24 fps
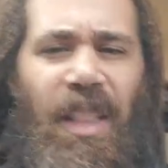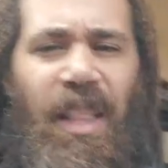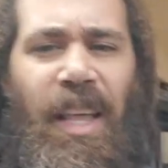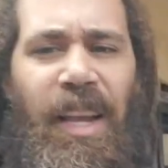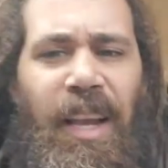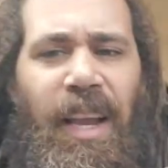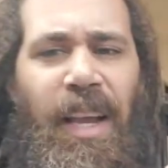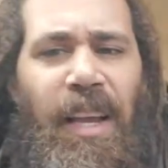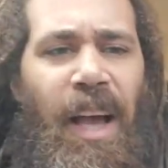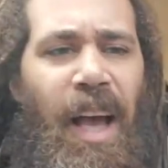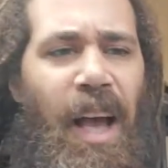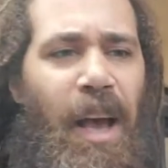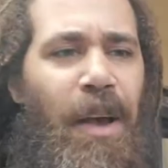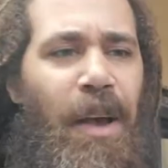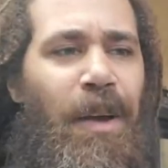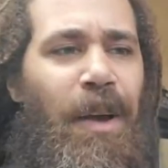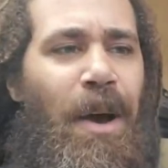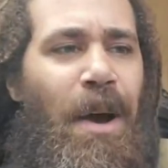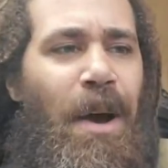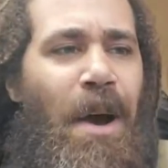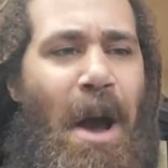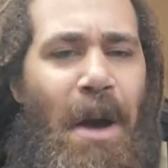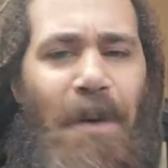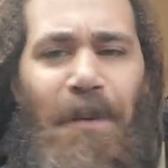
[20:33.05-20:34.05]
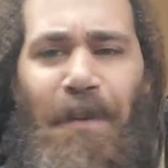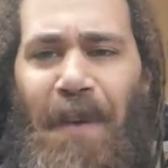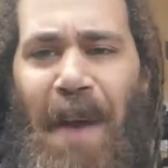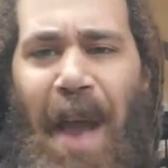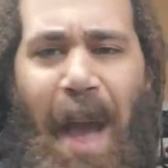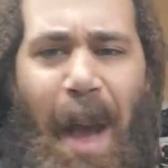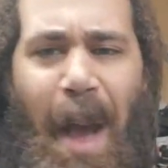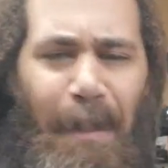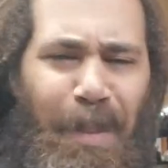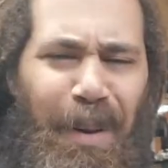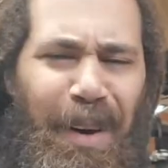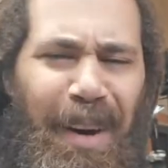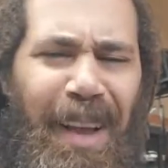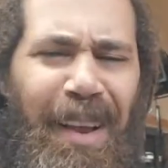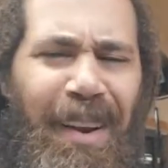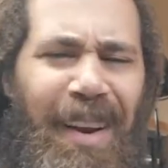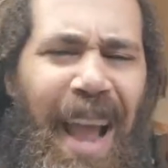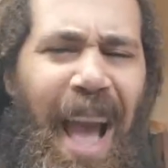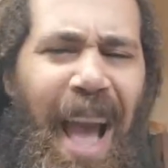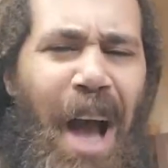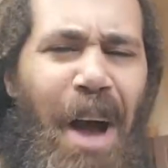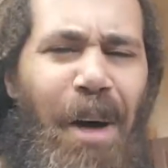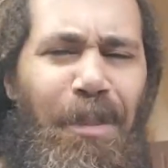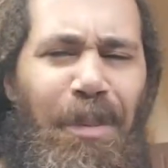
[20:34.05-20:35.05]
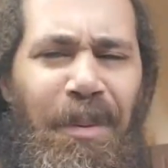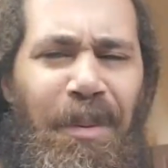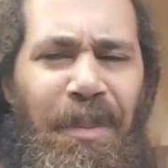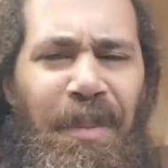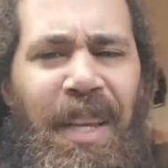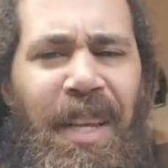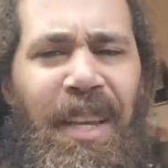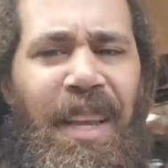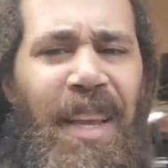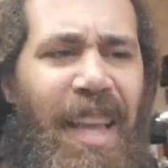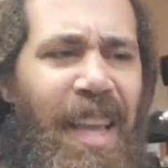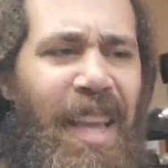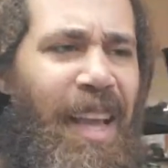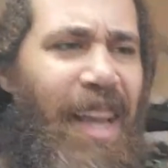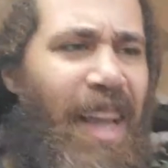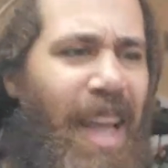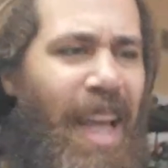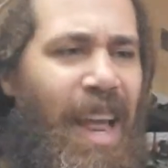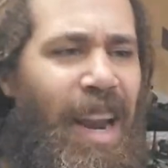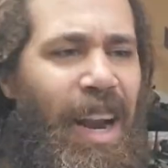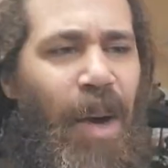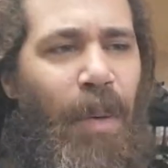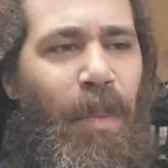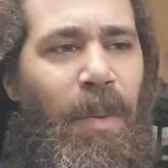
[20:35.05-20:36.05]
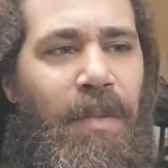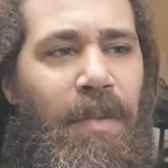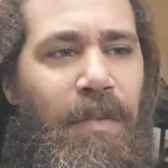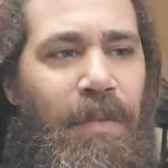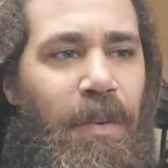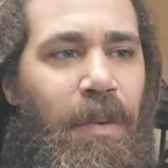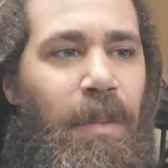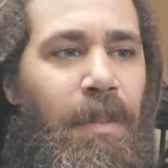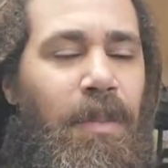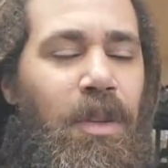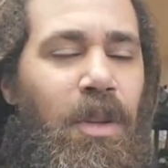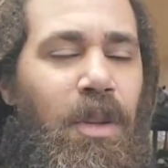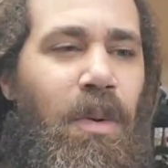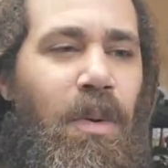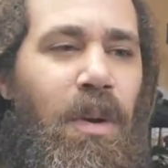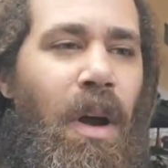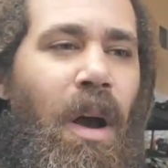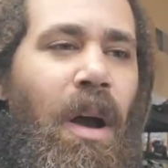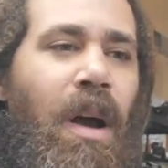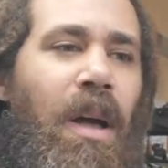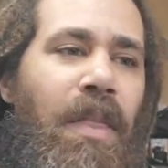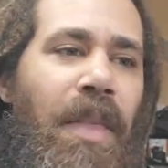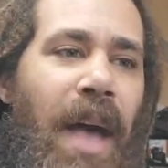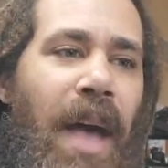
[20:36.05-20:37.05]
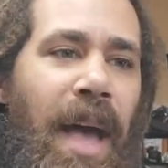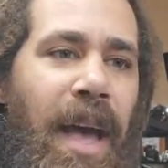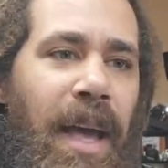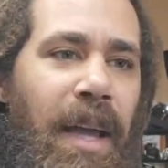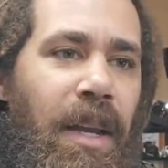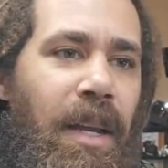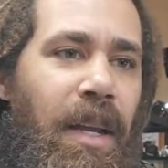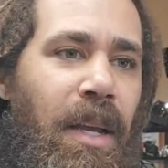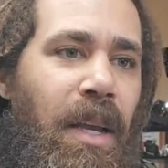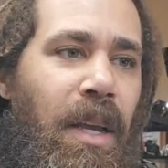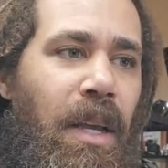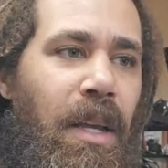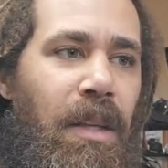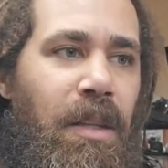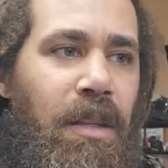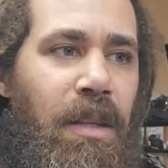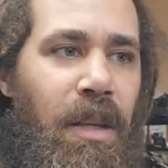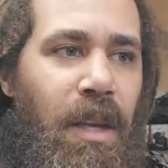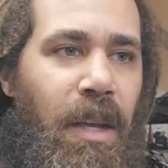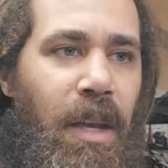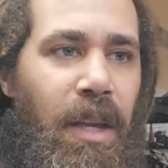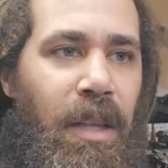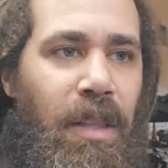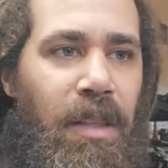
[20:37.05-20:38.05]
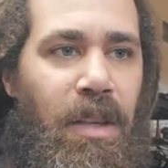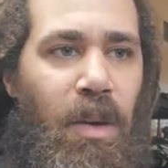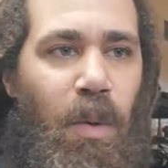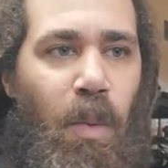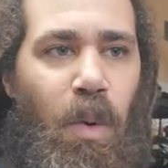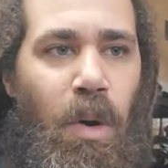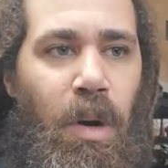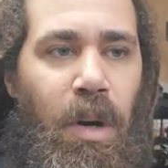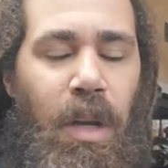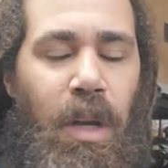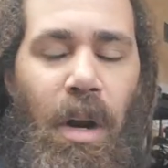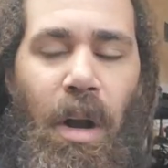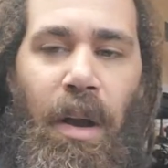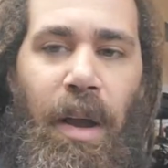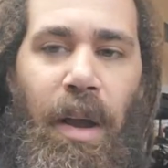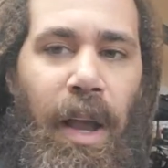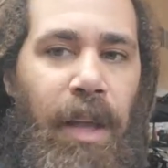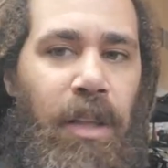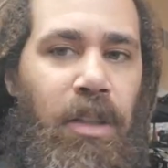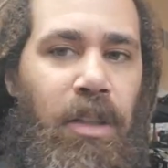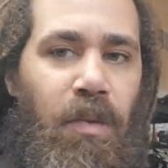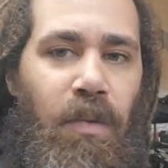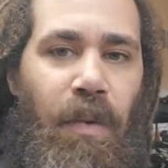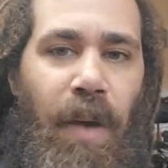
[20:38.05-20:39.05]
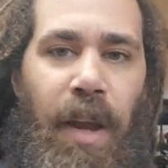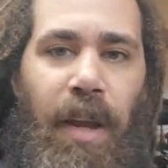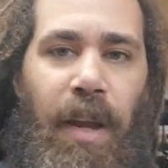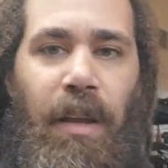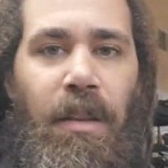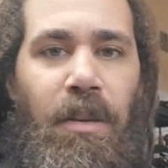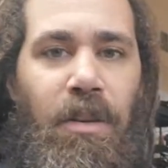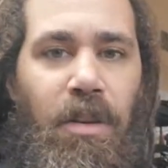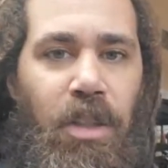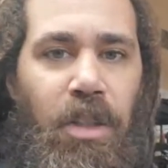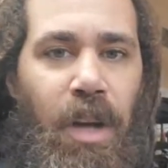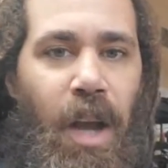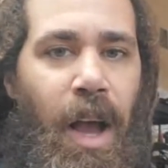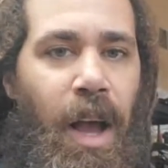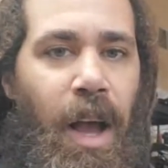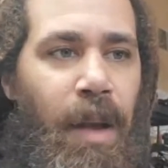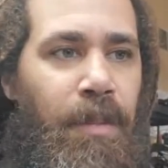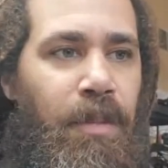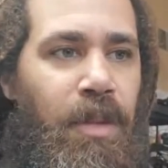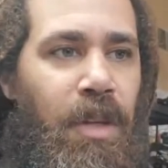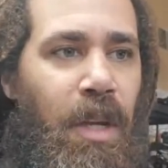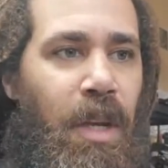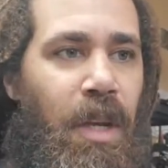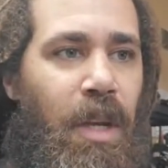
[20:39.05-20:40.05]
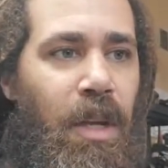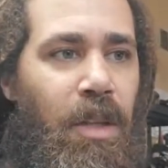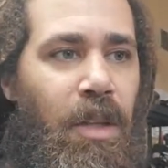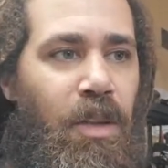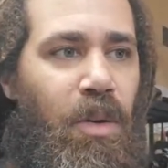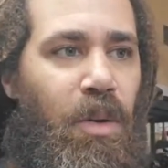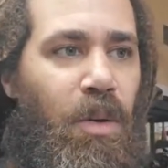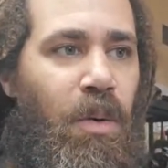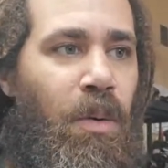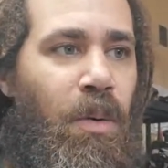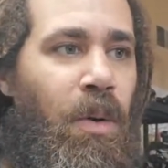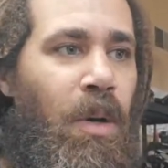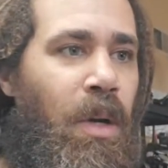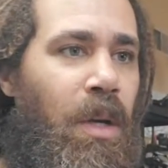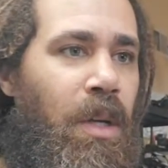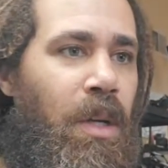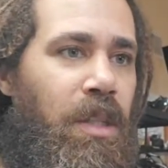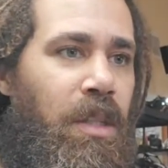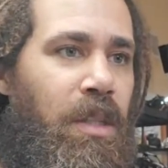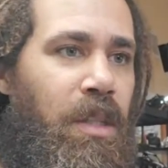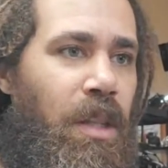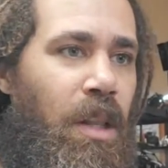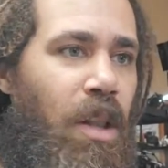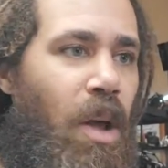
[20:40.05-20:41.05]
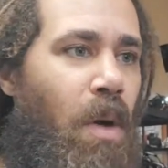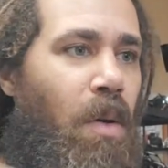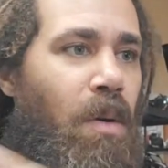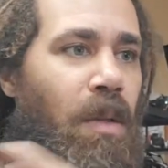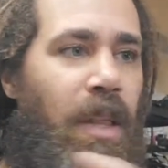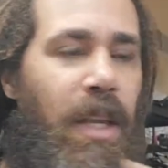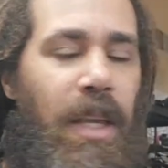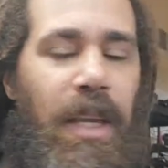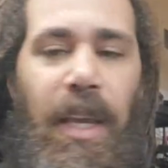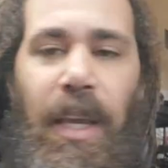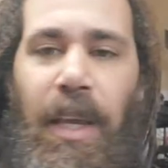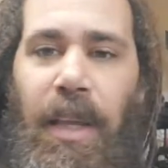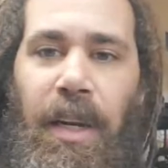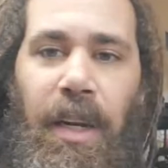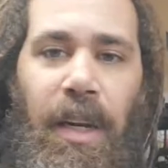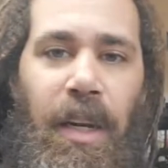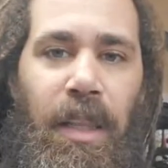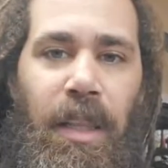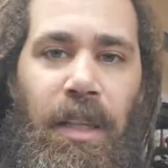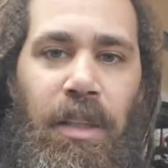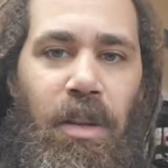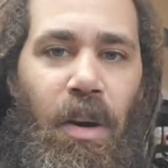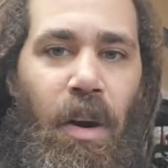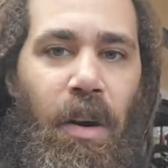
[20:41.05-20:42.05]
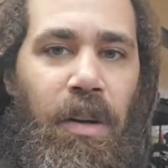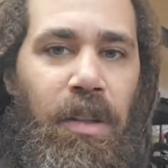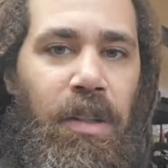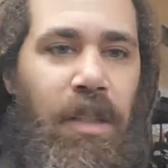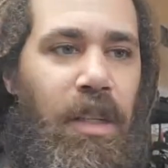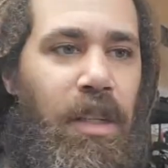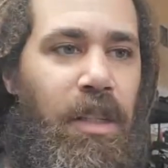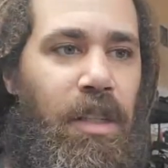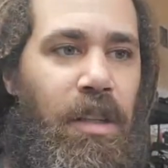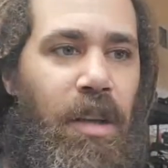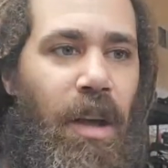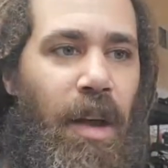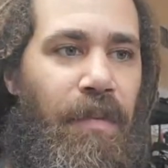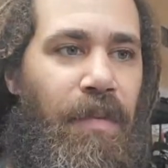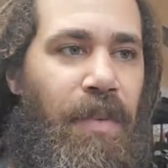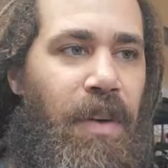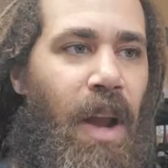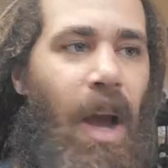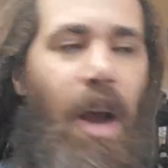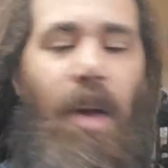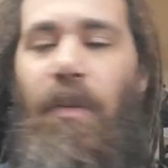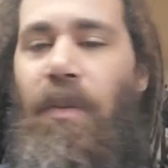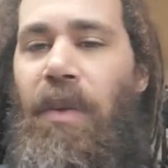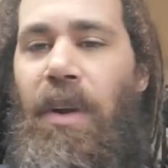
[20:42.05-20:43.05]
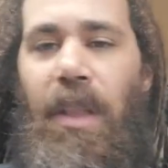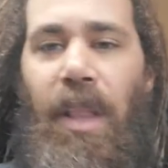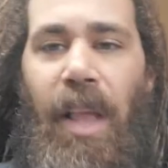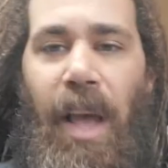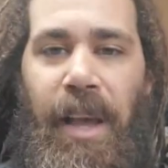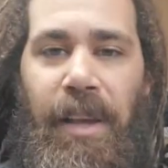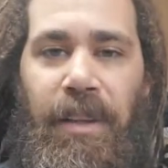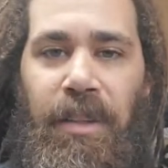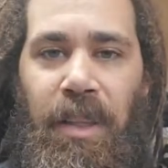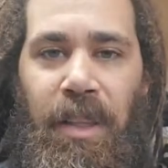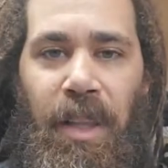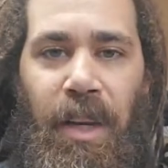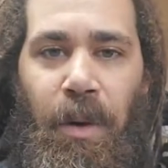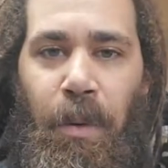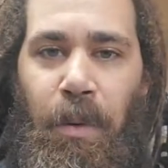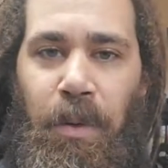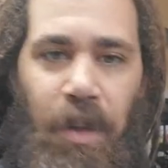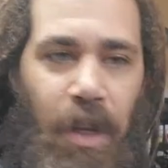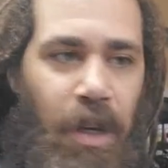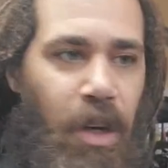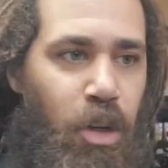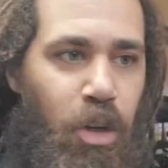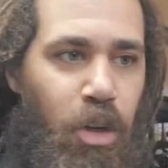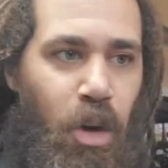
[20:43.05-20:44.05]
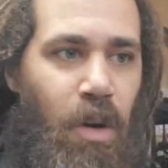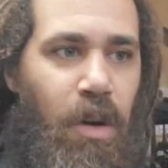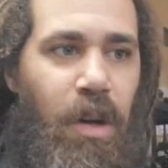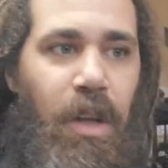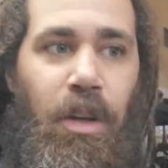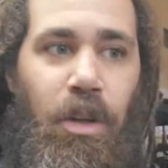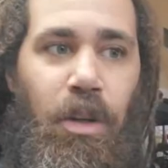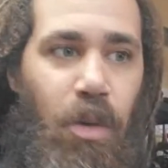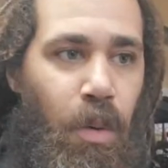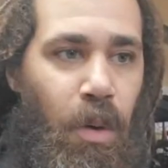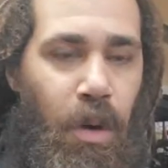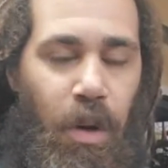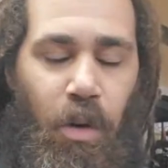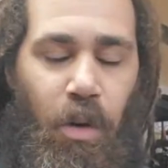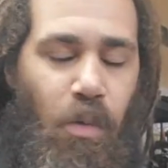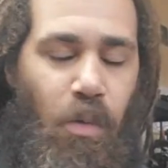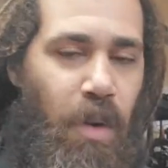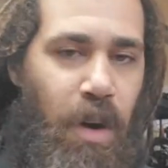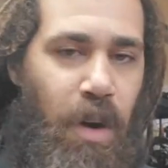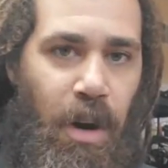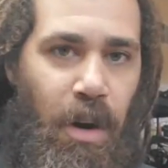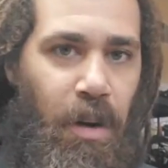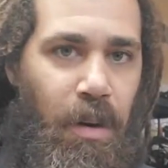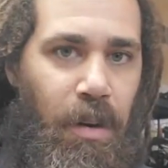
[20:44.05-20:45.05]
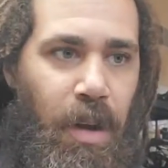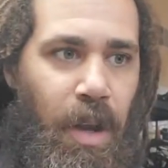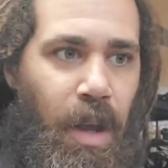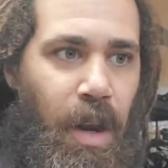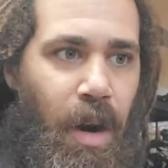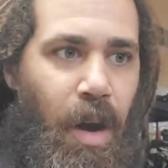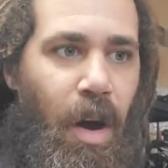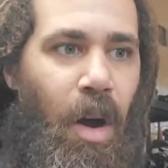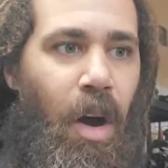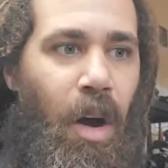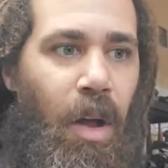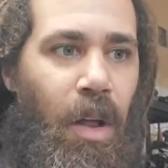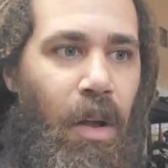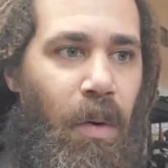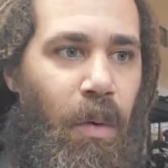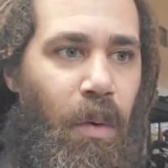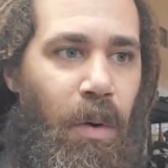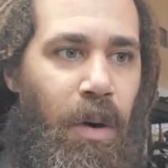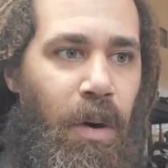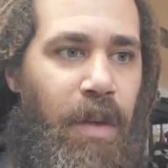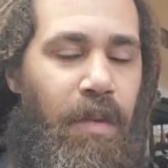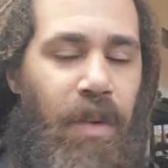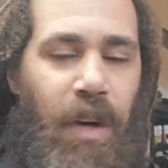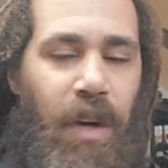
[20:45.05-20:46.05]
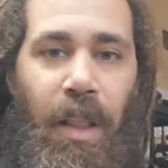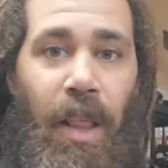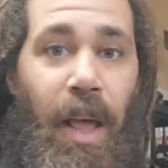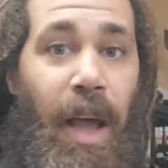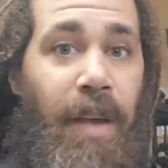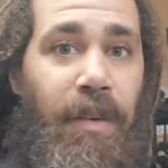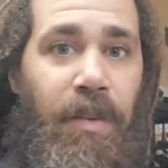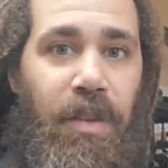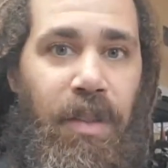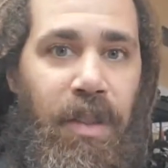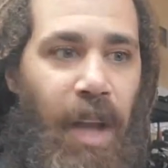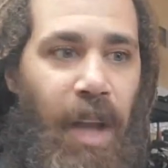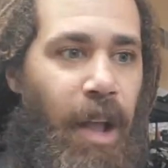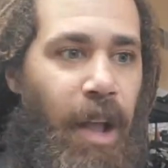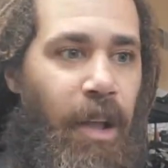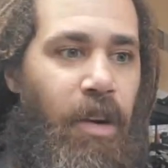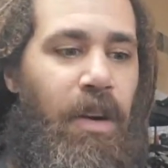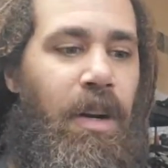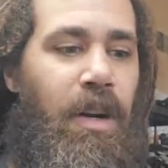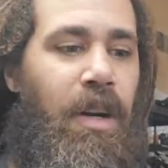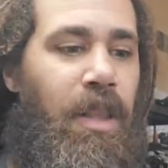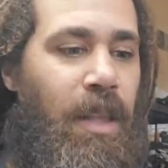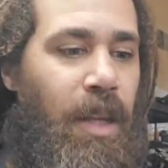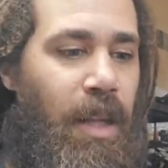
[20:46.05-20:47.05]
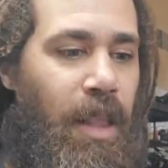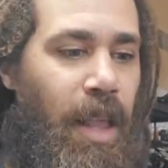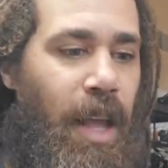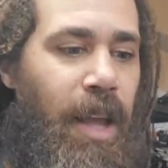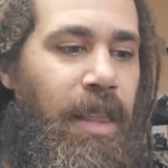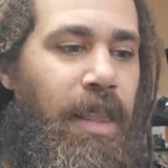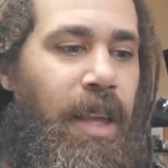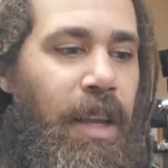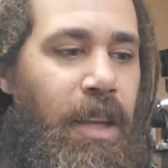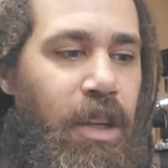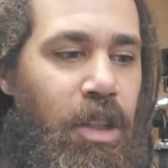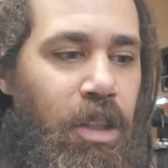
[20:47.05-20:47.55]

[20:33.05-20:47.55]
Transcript: Like I rap, I put out an album, and I went from doing all that to working all kinds of regular jobs to slowly getting into this RC stuff and not realizing that it was going to turn into a career at all, or even a lifestyle or anything like that.